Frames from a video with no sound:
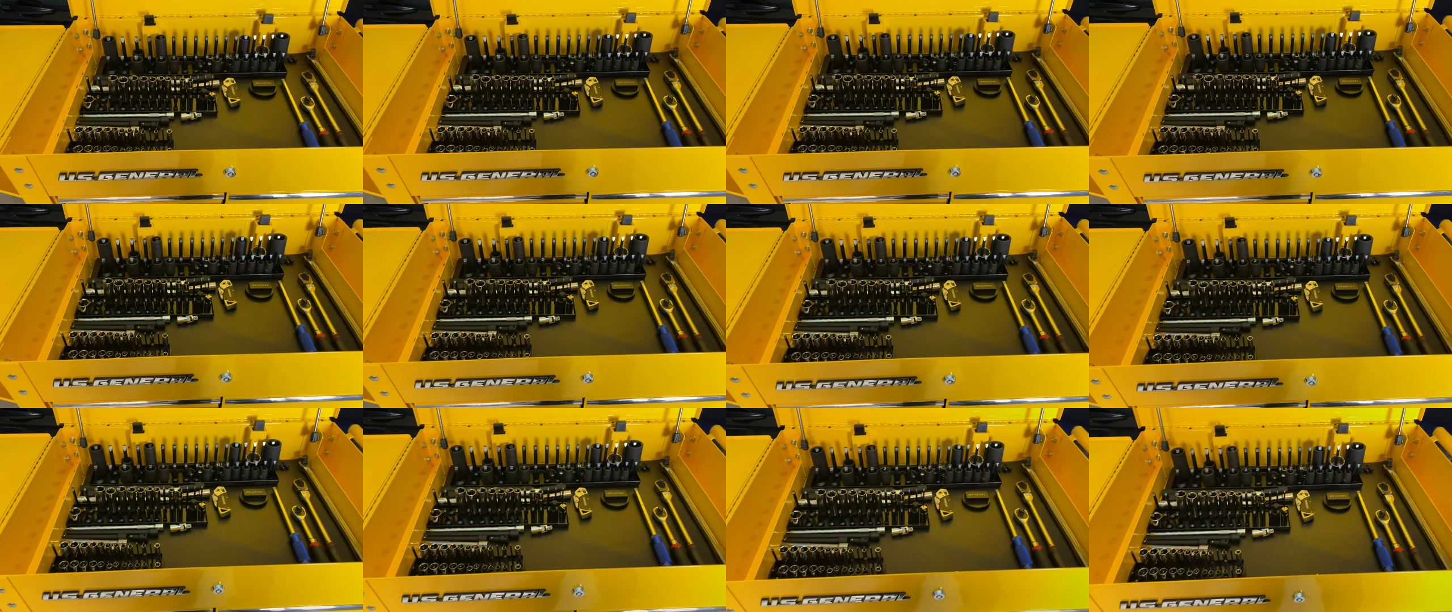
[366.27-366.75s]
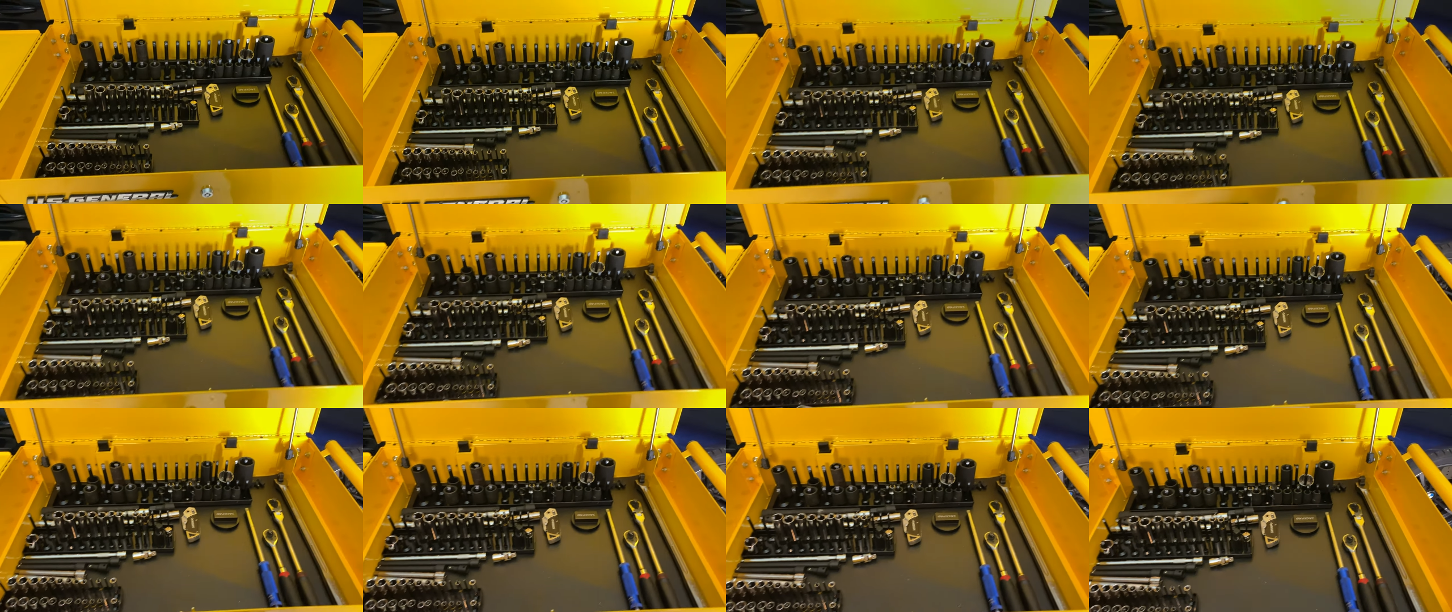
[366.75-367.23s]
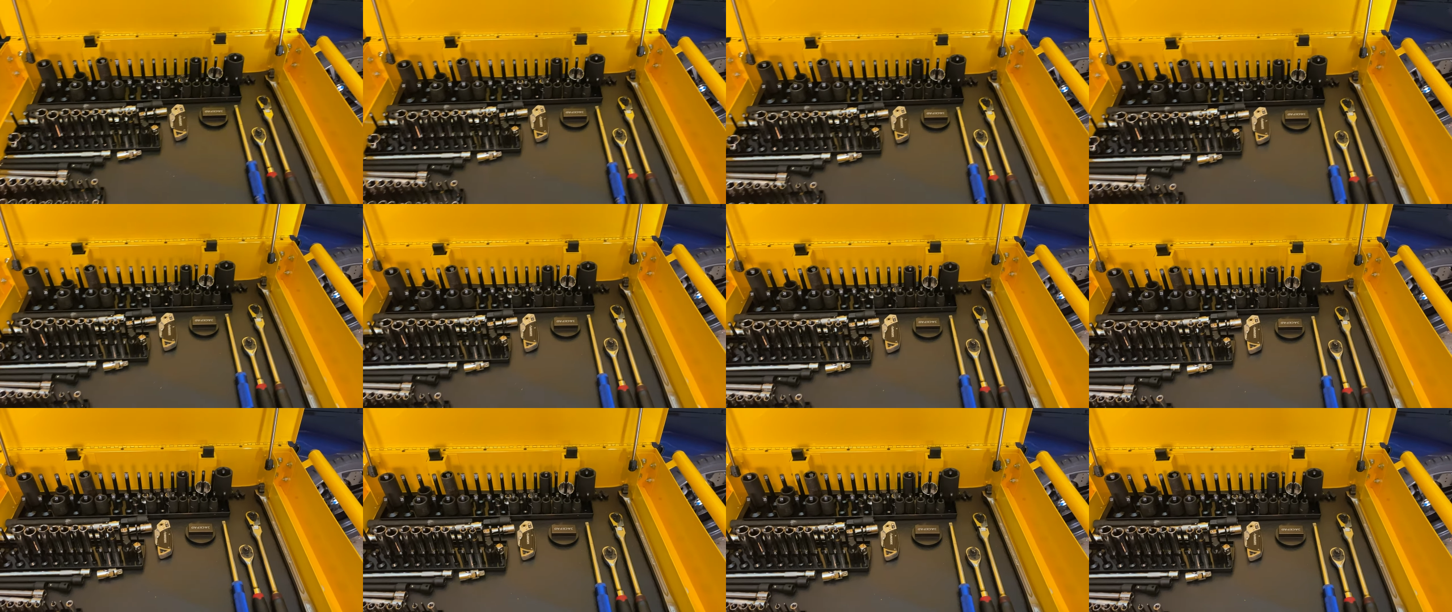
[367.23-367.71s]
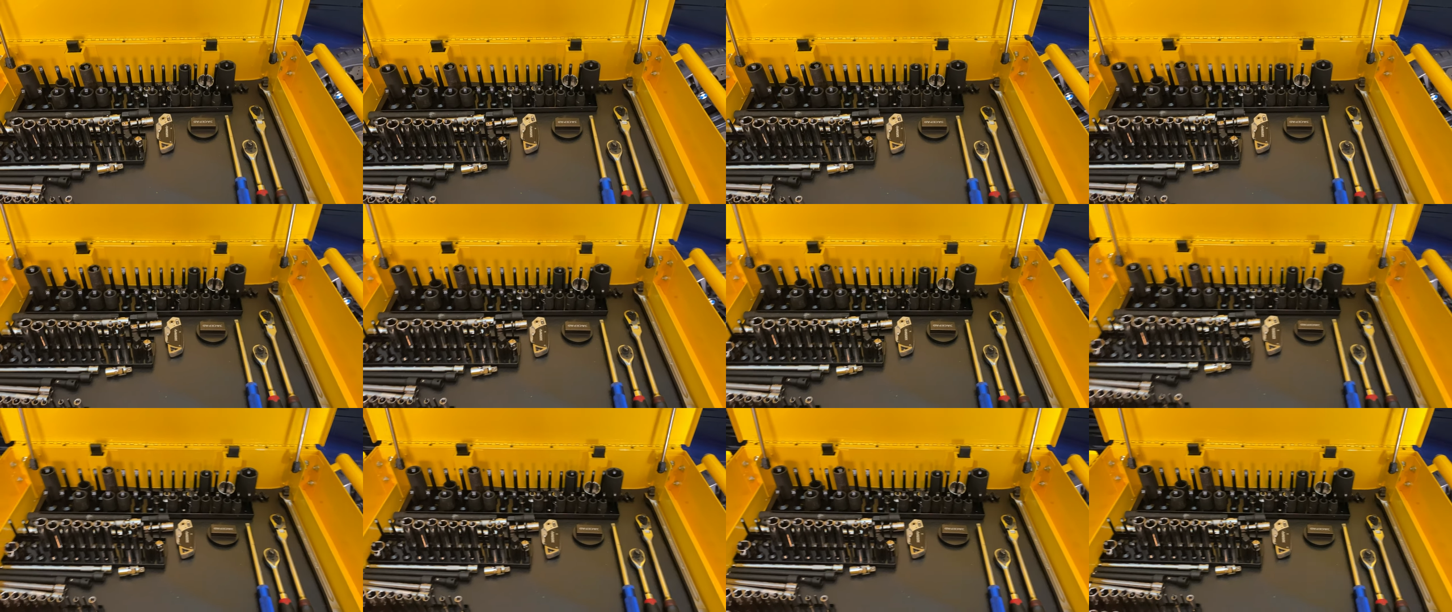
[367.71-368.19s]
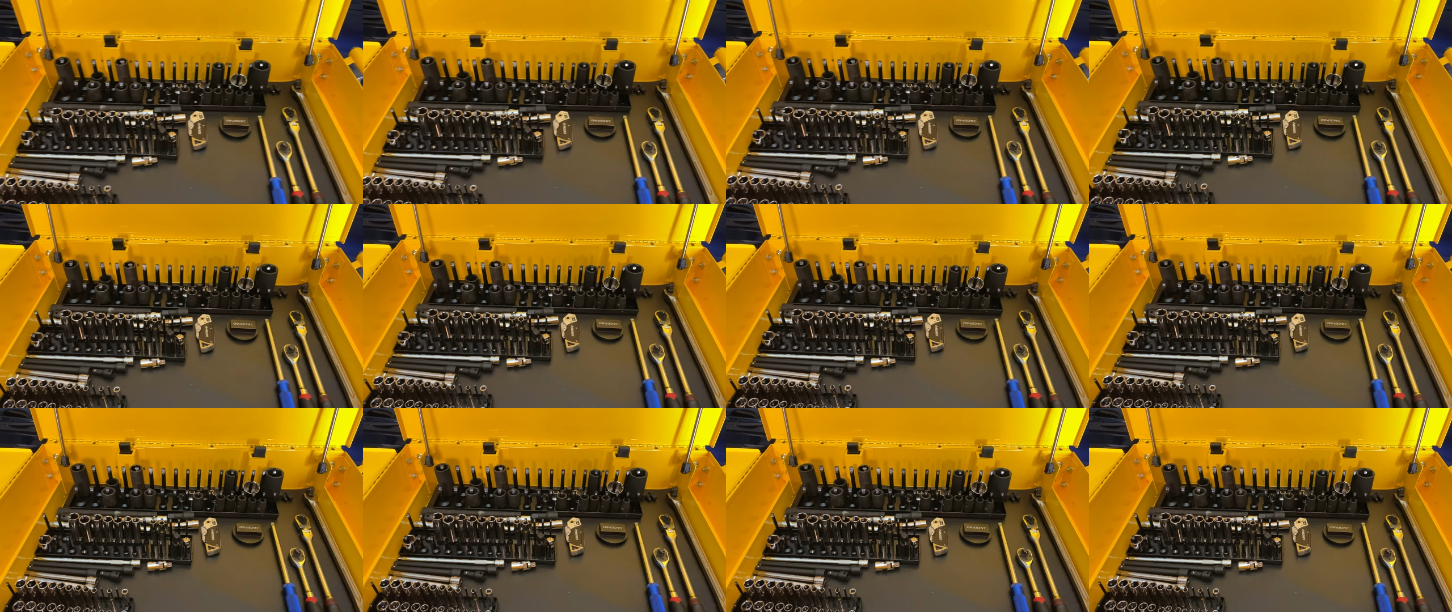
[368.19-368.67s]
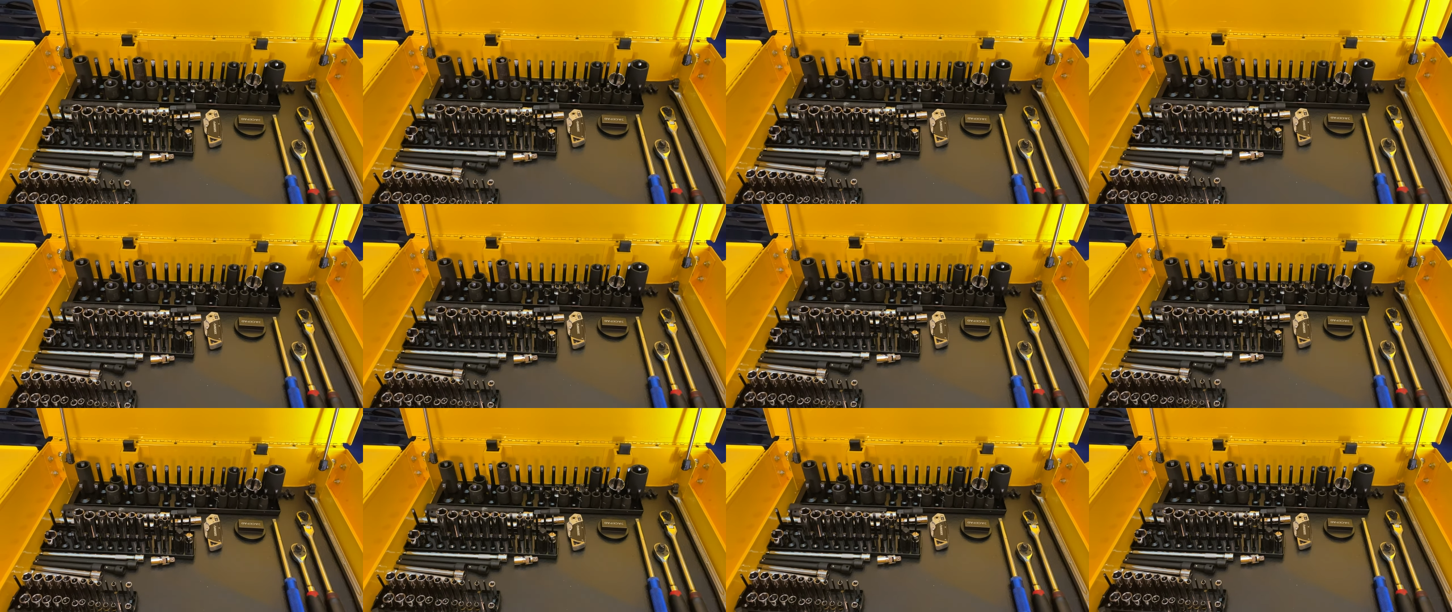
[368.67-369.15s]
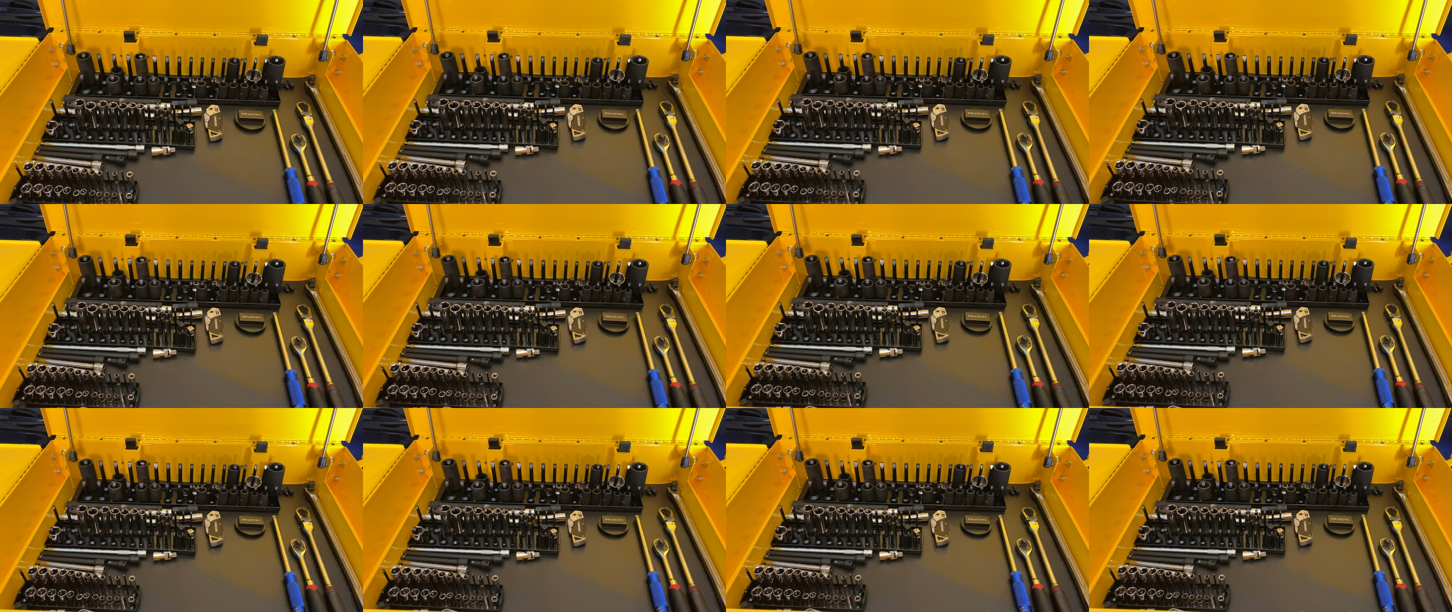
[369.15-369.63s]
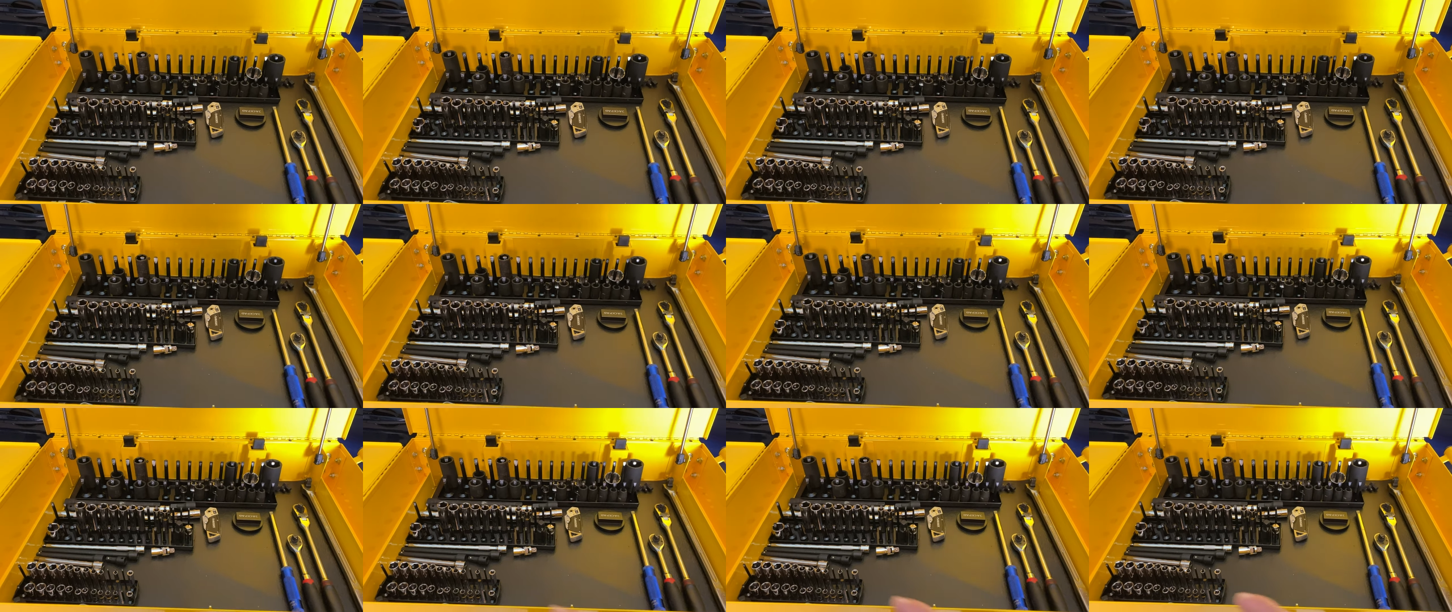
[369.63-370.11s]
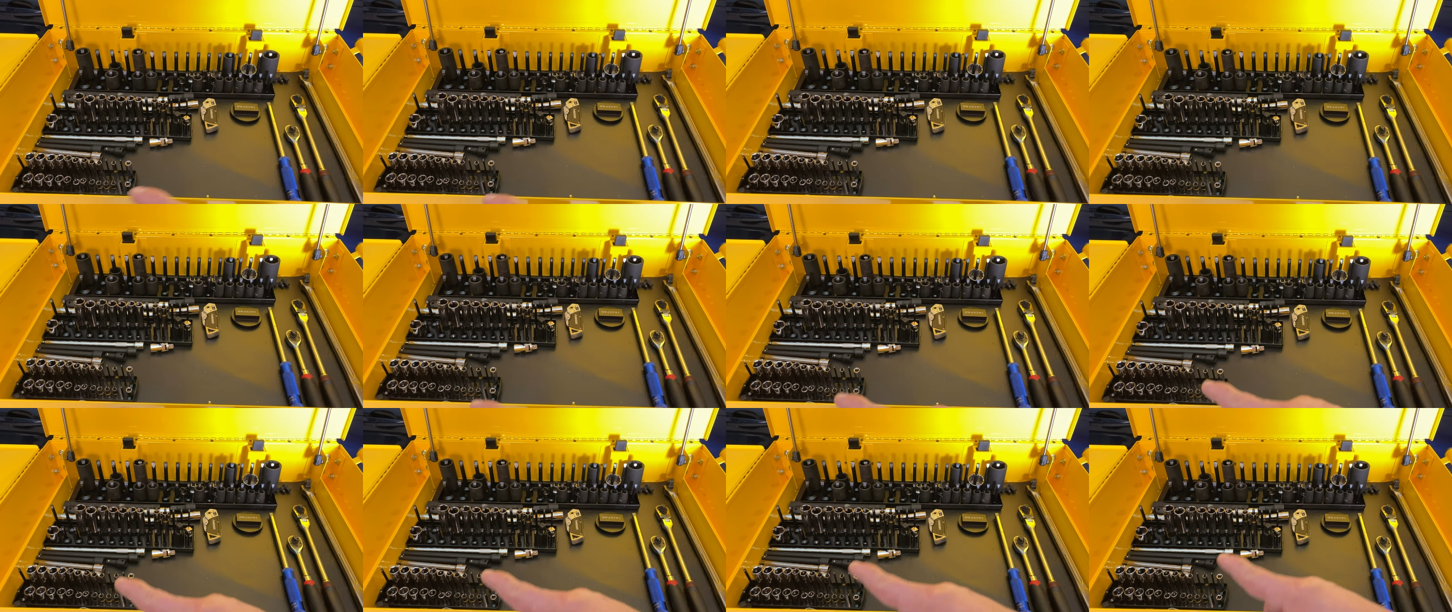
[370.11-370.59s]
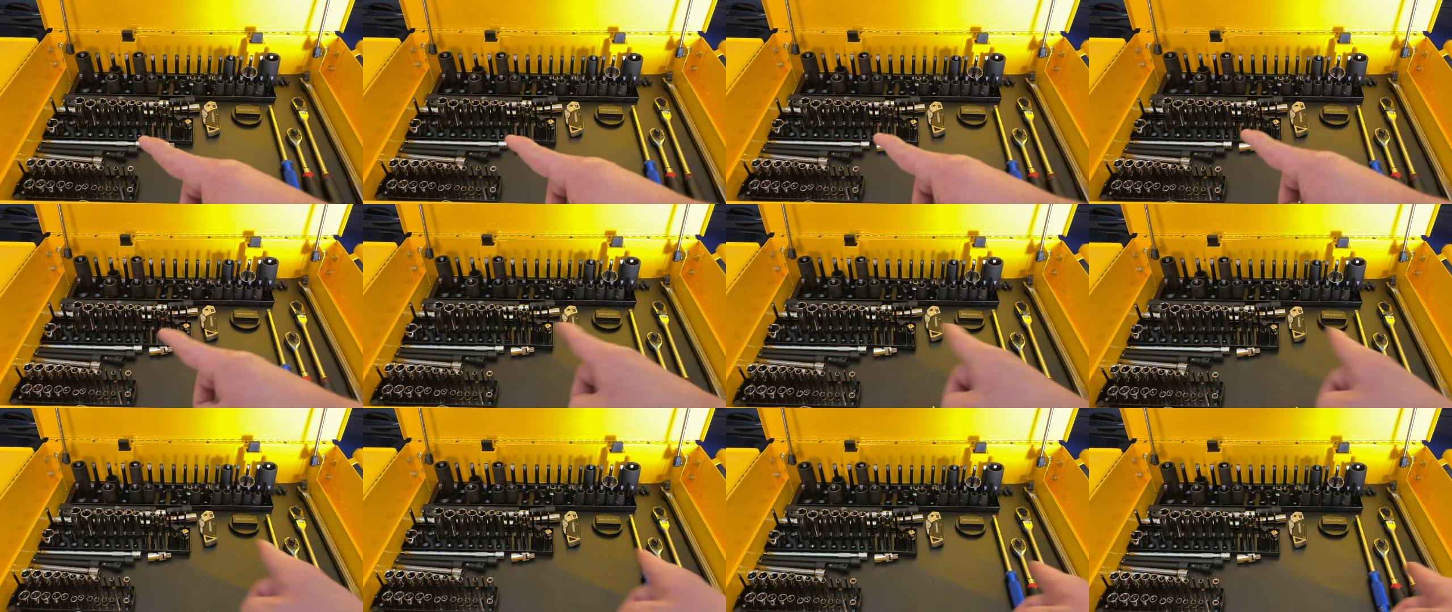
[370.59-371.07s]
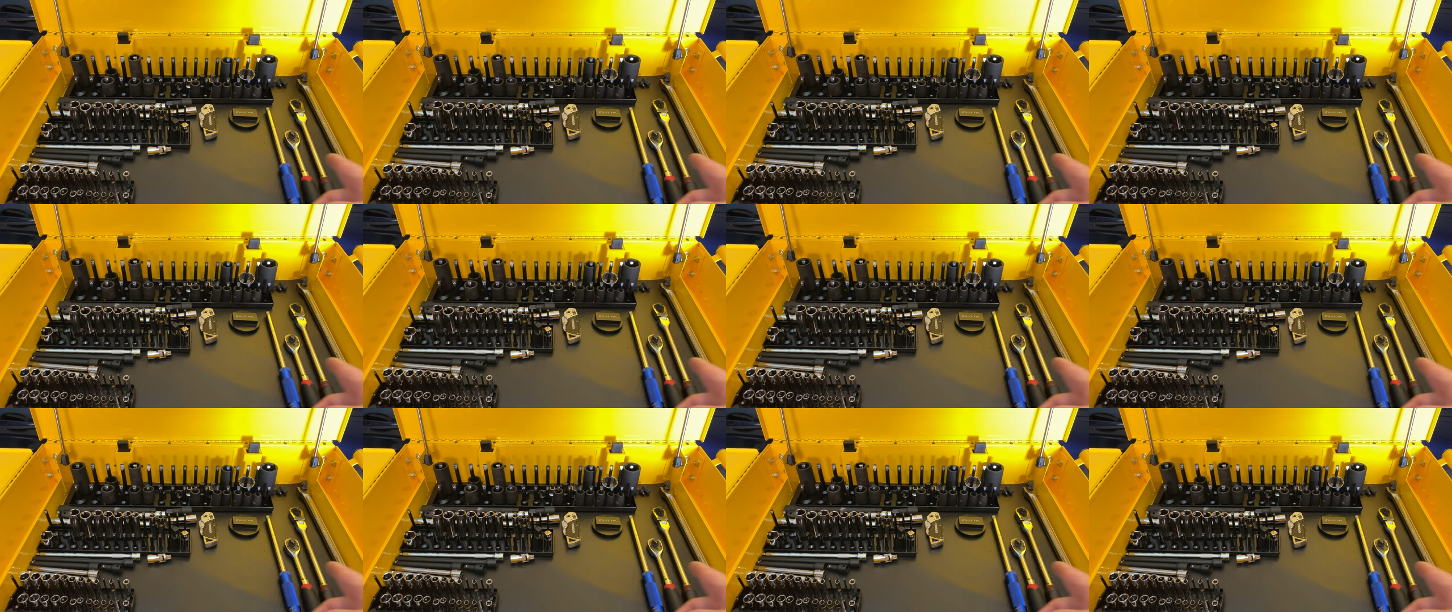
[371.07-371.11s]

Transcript: [unreadable: no face in view]